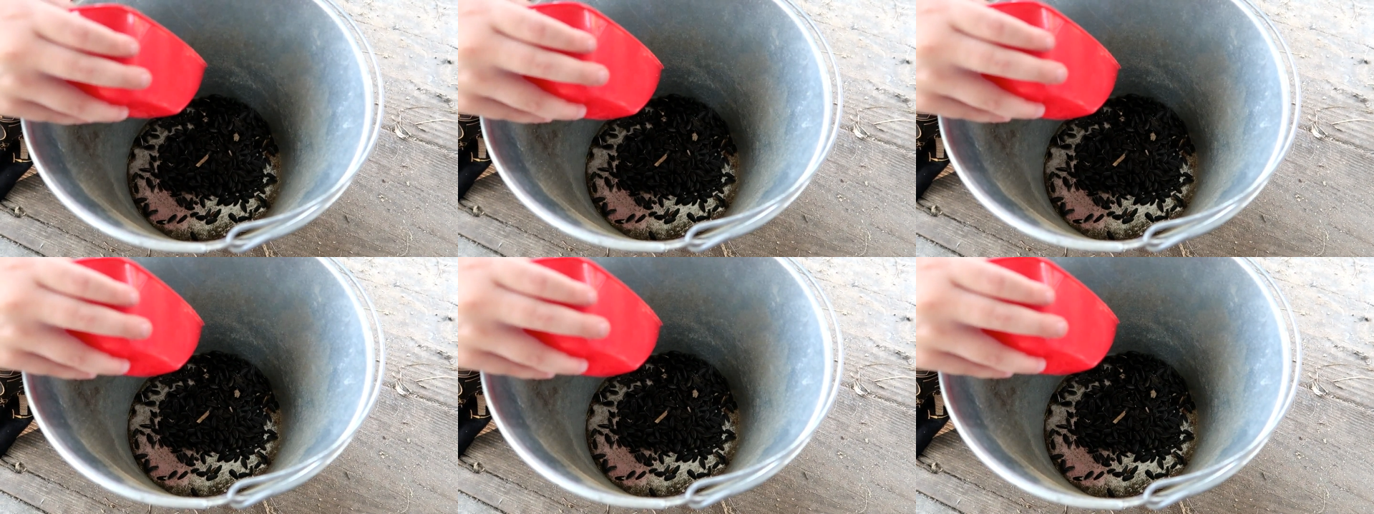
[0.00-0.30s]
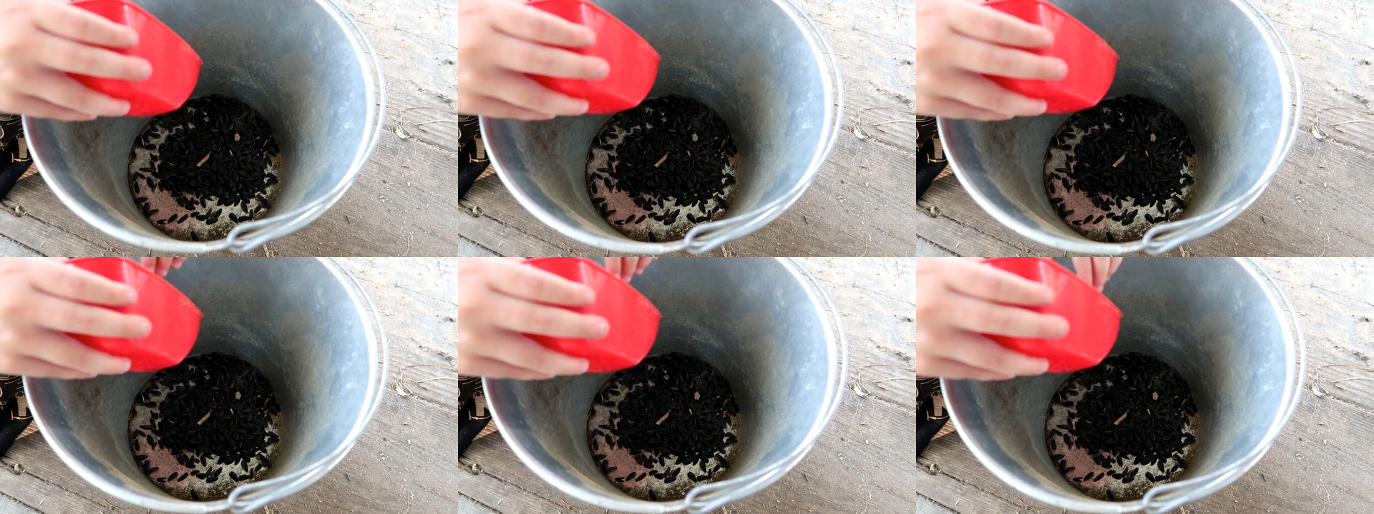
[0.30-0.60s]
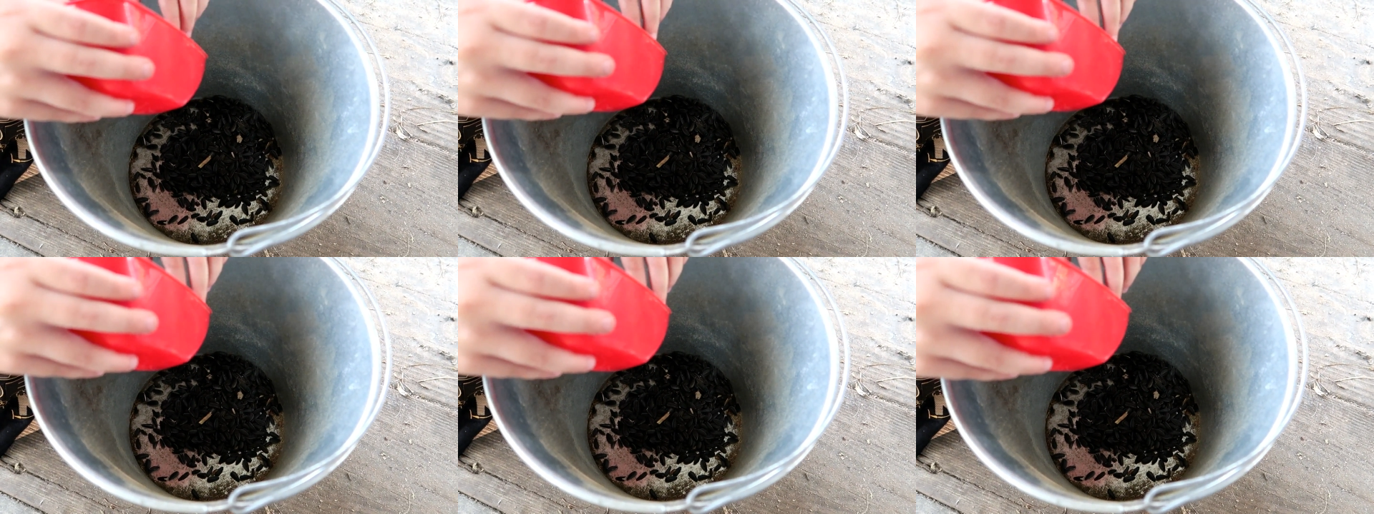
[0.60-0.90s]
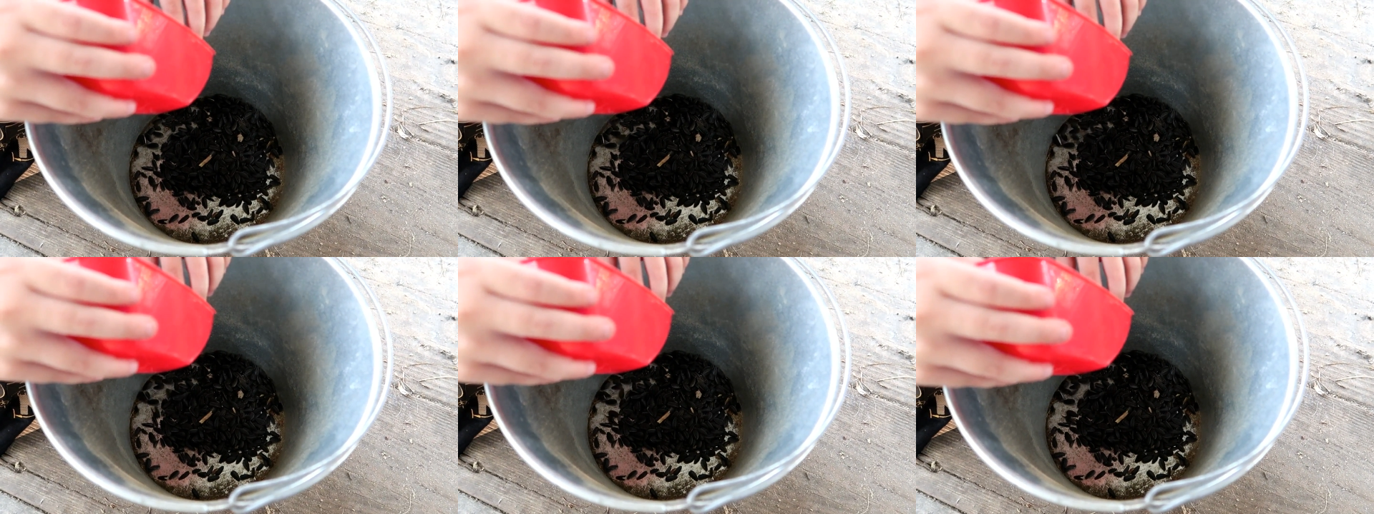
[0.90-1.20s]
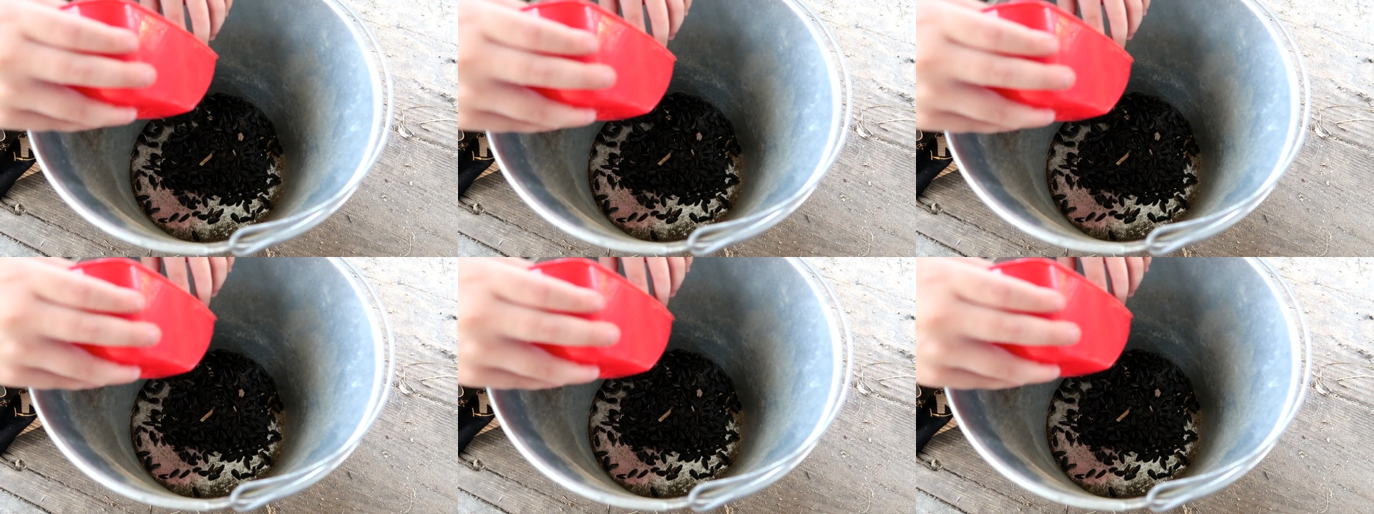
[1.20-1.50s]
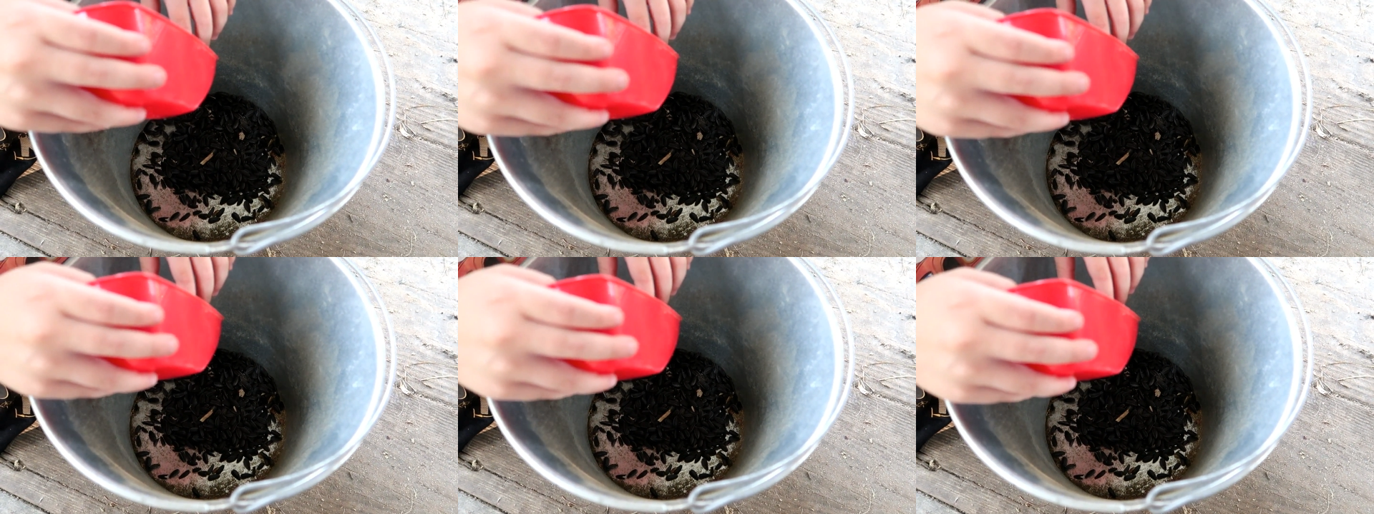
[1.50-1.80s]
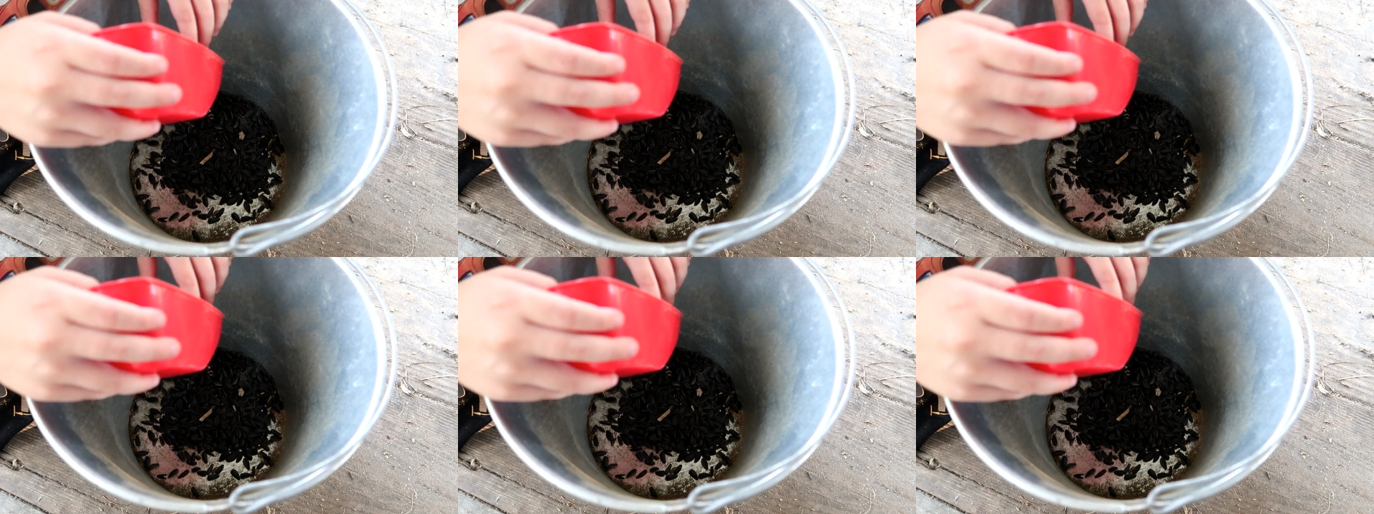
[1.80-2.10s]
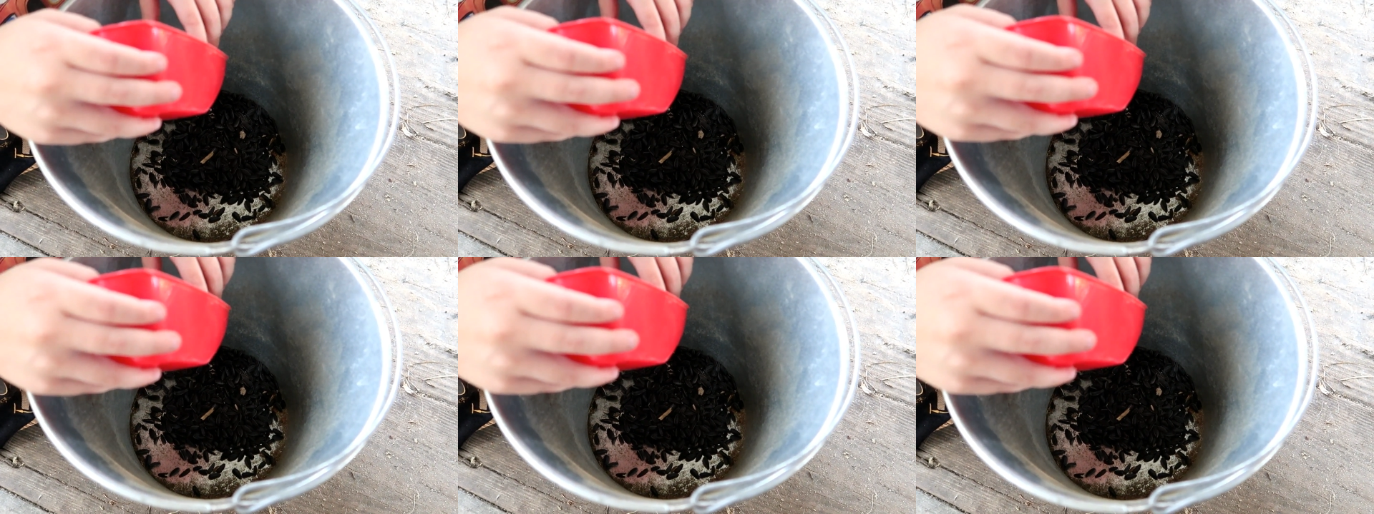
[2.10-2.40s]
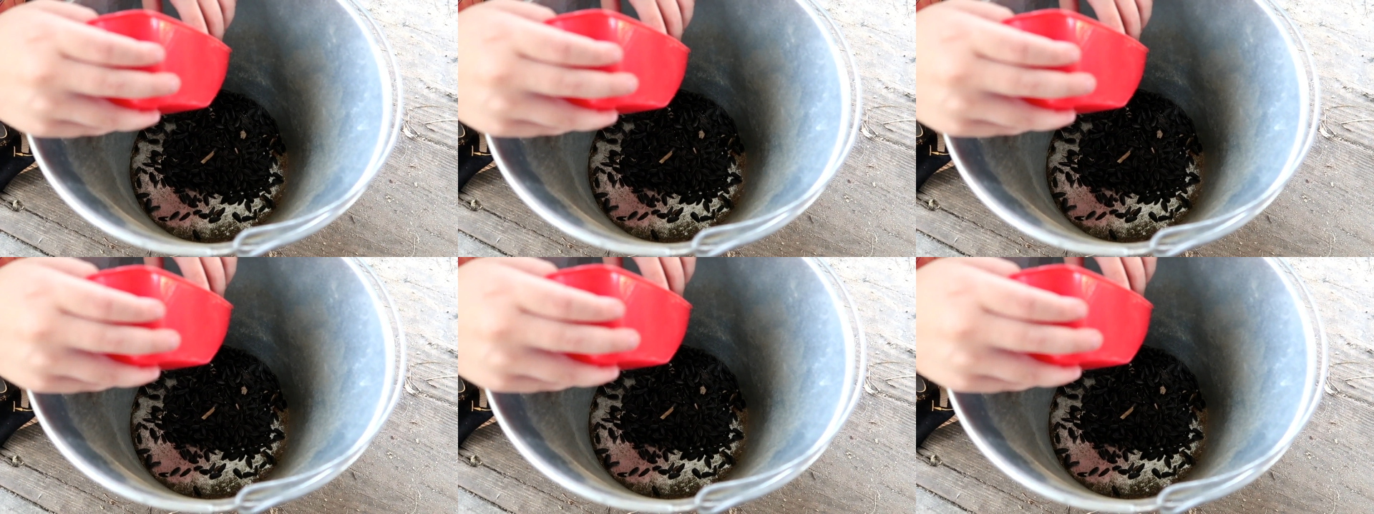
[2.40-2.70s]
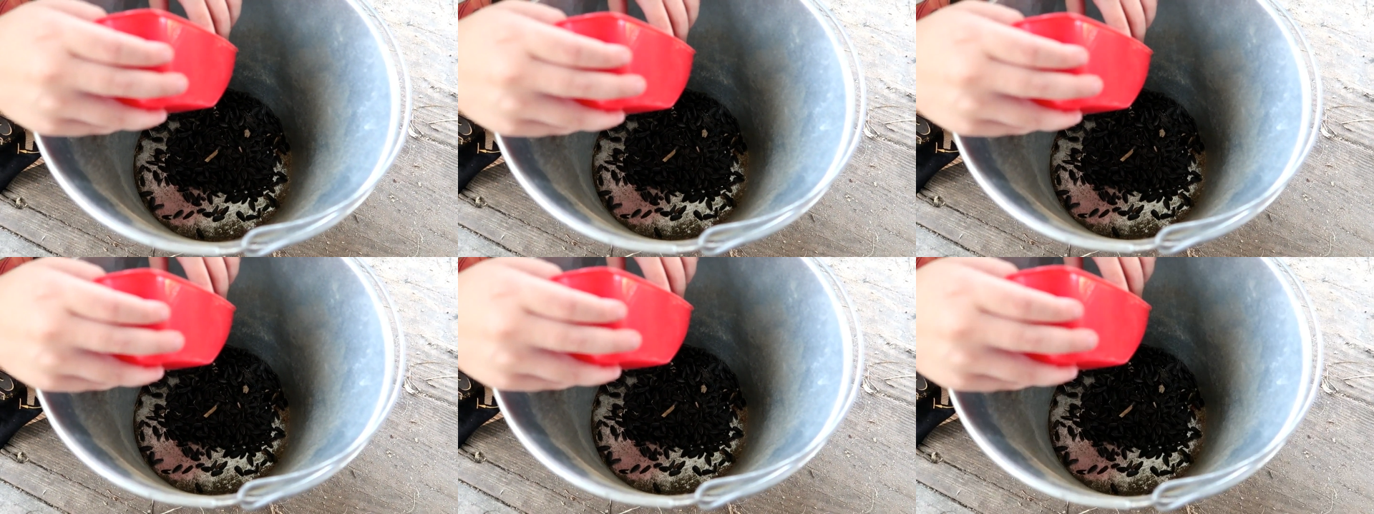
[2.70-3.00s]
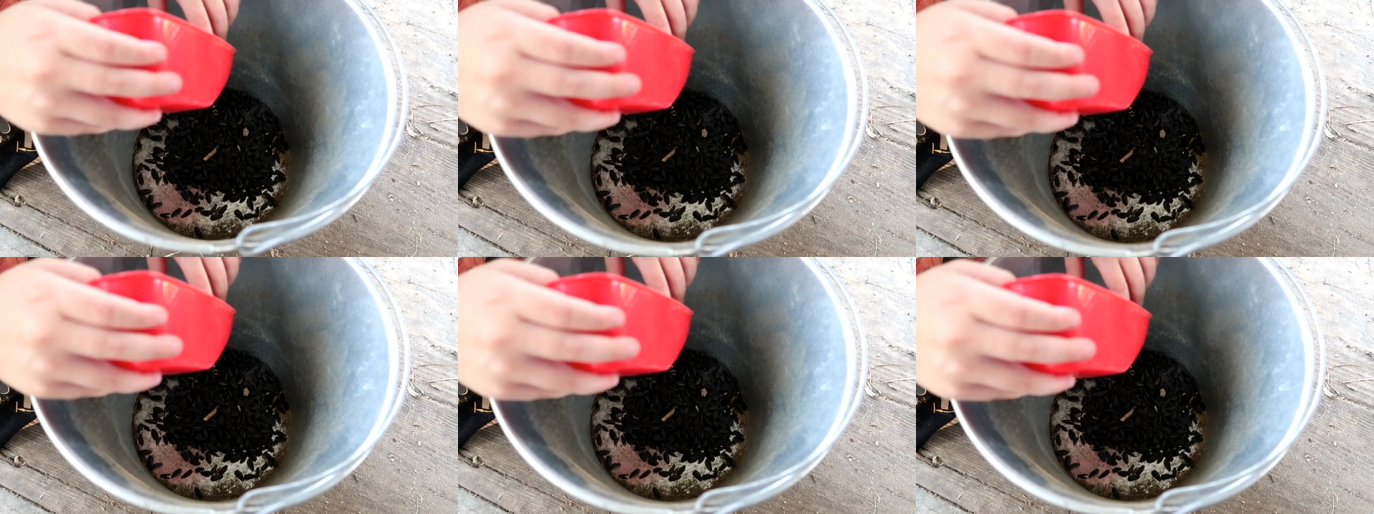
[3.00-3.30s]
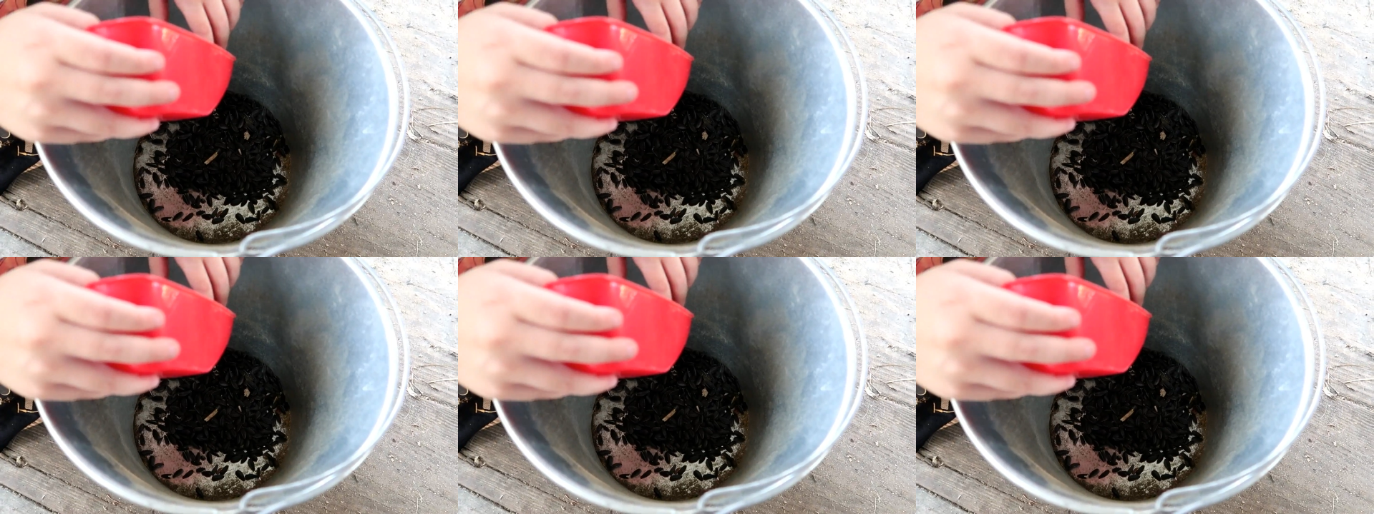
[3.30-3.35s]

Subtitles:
(no speaker visible)